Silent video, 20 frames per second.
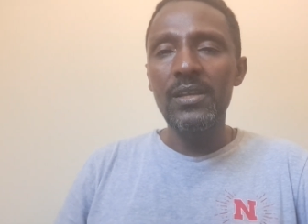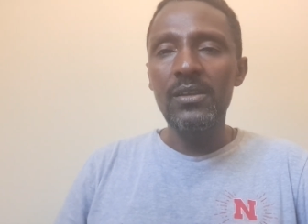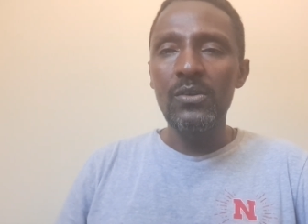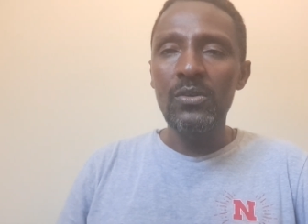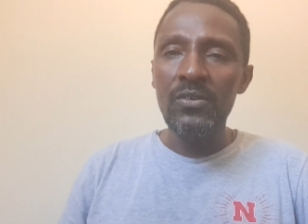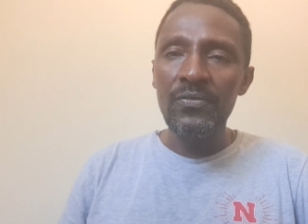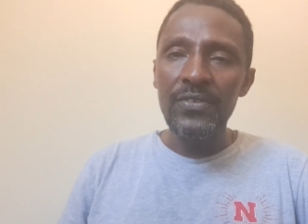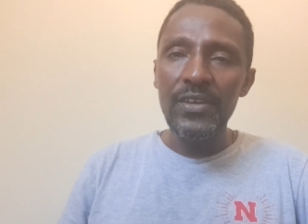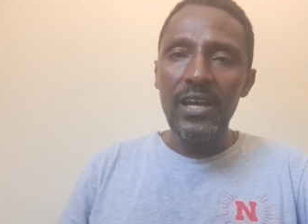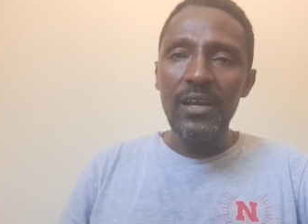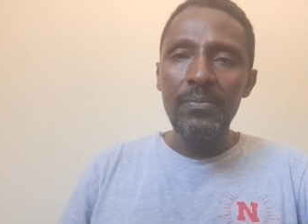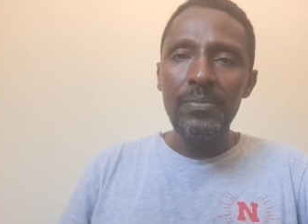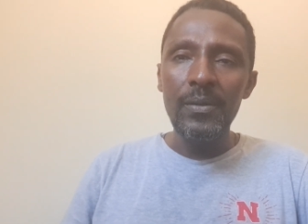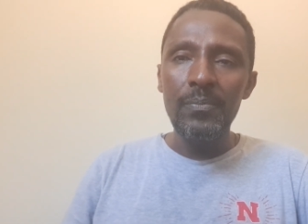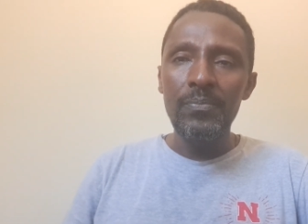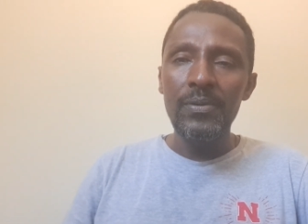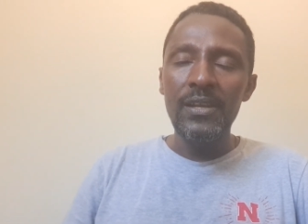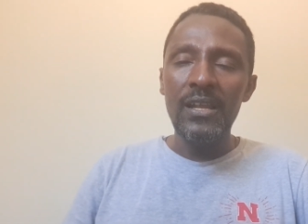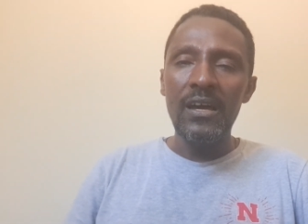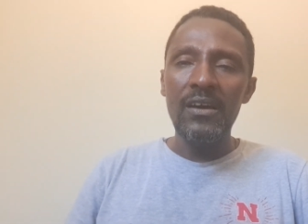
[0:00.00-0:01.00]
A lot of young
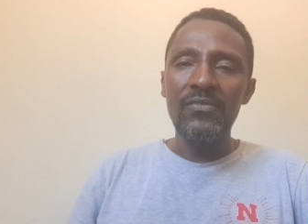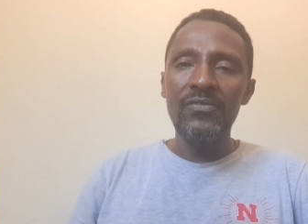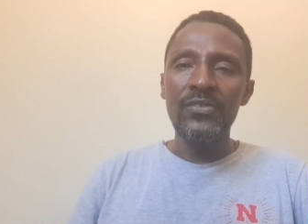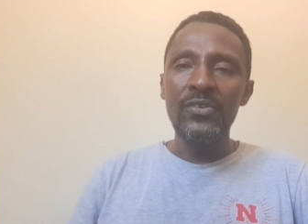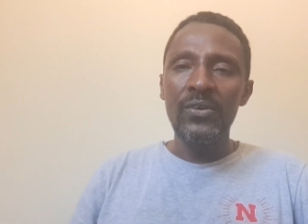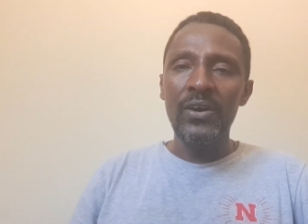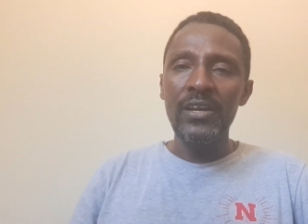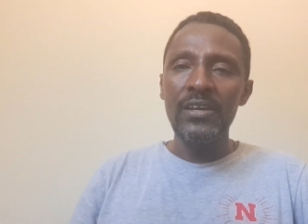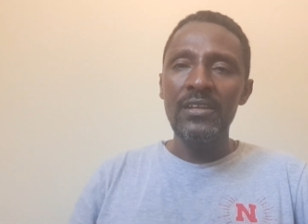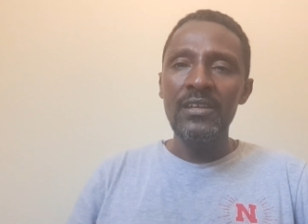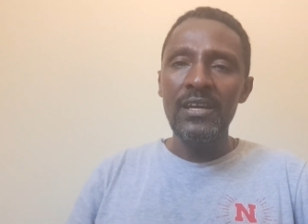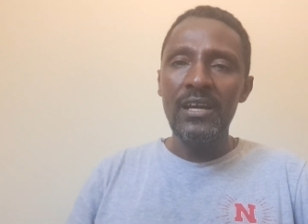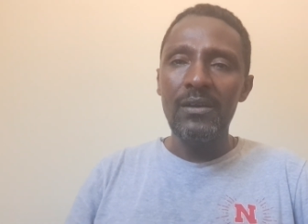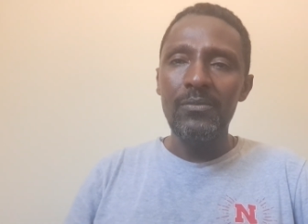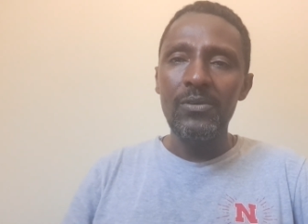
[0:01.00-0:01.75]
people have no idea